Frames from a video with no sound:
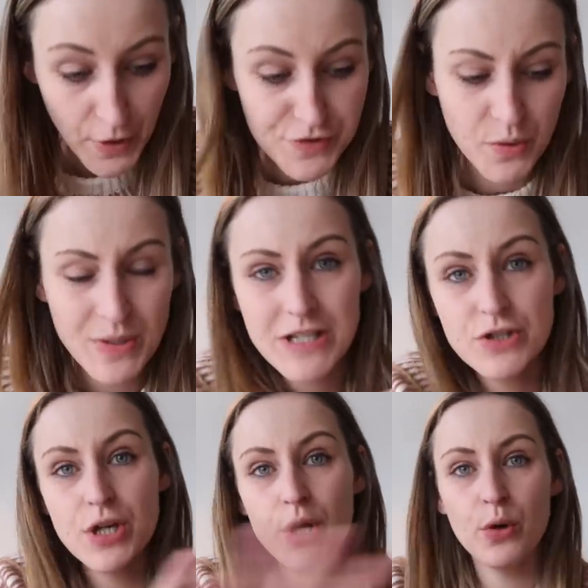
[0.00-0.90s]
So we did
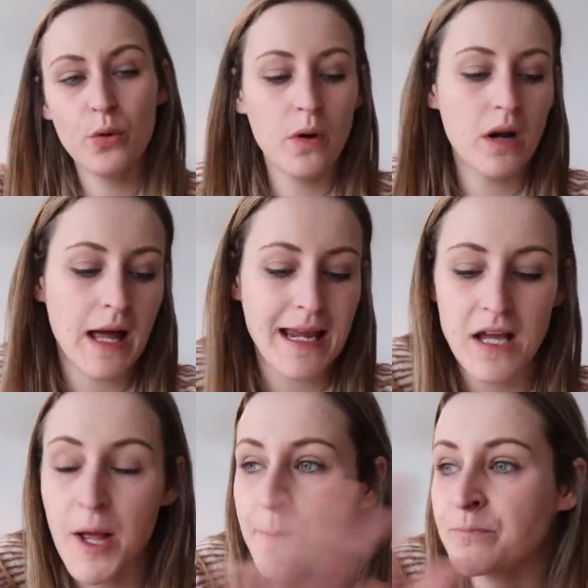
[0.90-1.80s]
two like
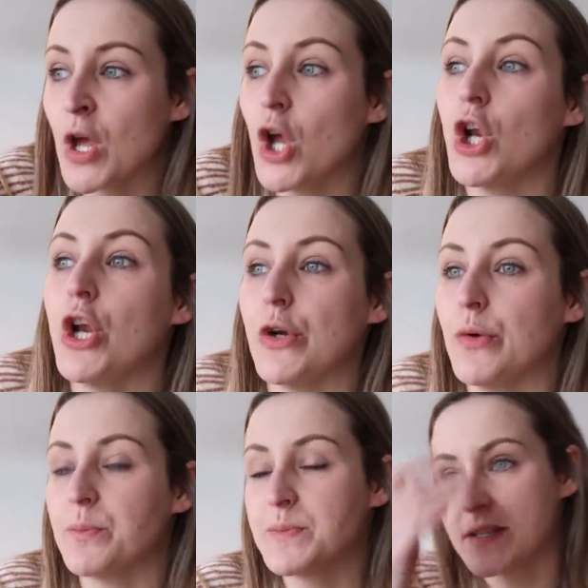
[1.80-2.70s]

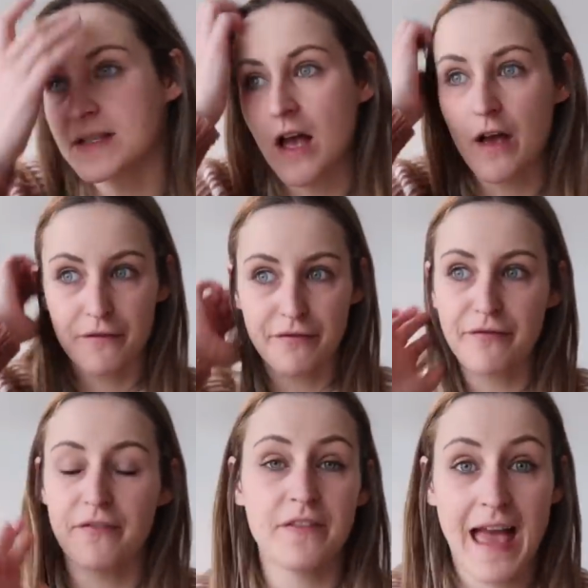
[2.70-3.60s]
loops of
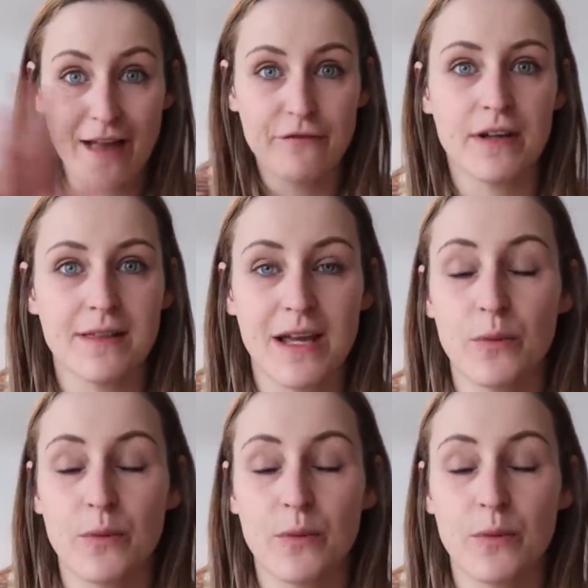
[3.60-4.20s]
everything.